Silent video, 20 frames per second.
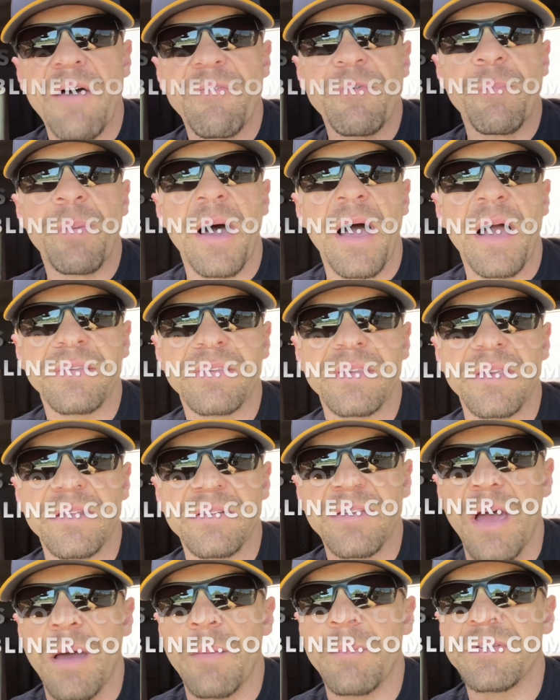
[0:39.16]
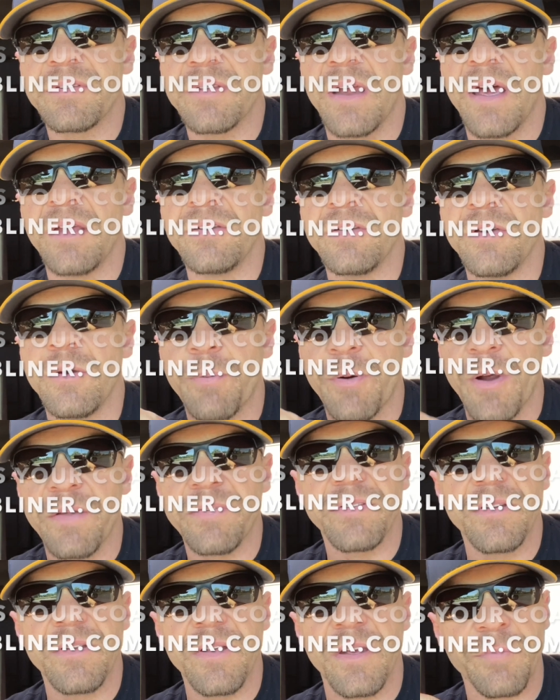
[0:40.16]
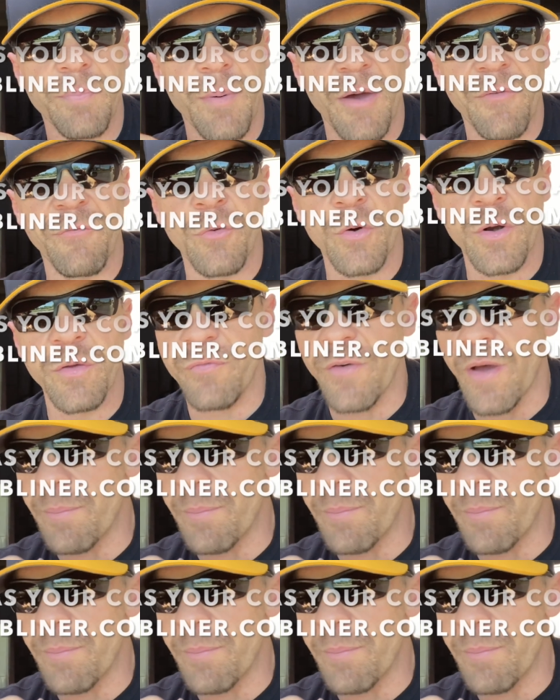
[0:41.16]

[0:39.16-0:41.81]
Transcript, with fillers: of boxing, Thomas and I do. Preston does about forty-five